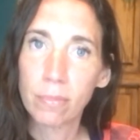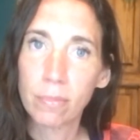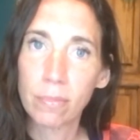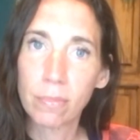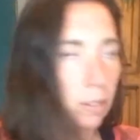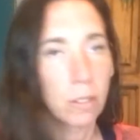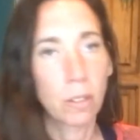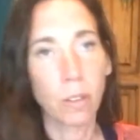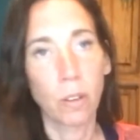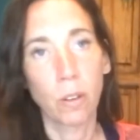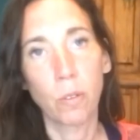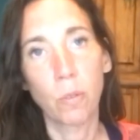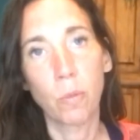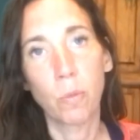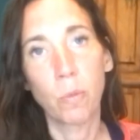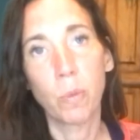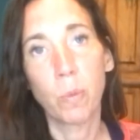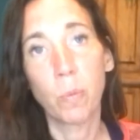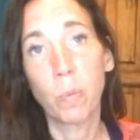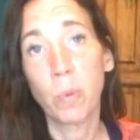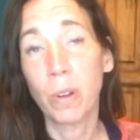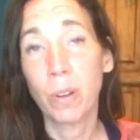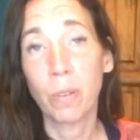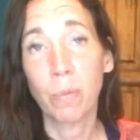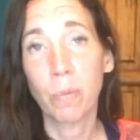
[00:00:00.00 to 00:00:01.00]
So
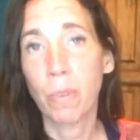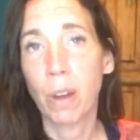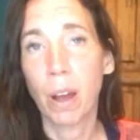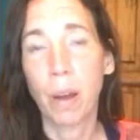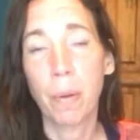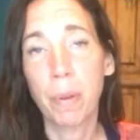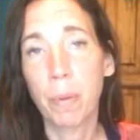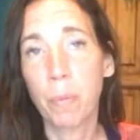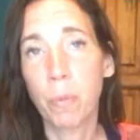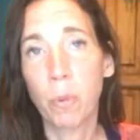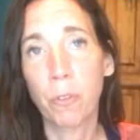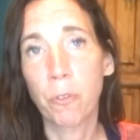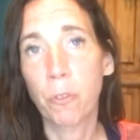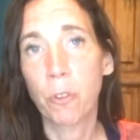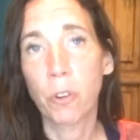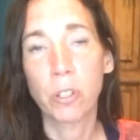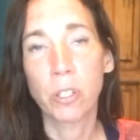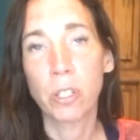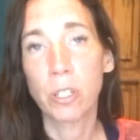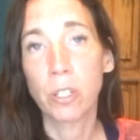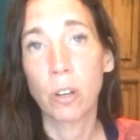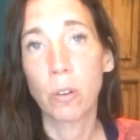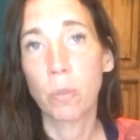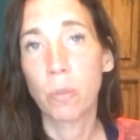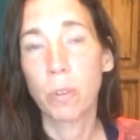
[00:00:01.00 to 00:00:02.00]
we're forced
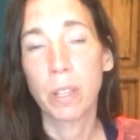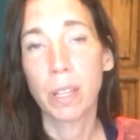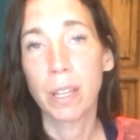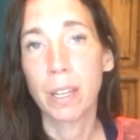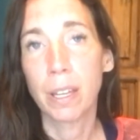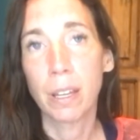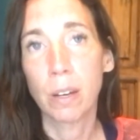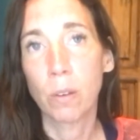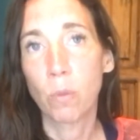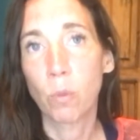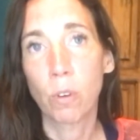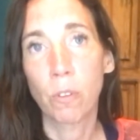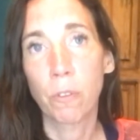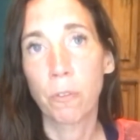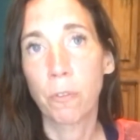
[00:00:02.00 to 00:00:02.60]
to go within.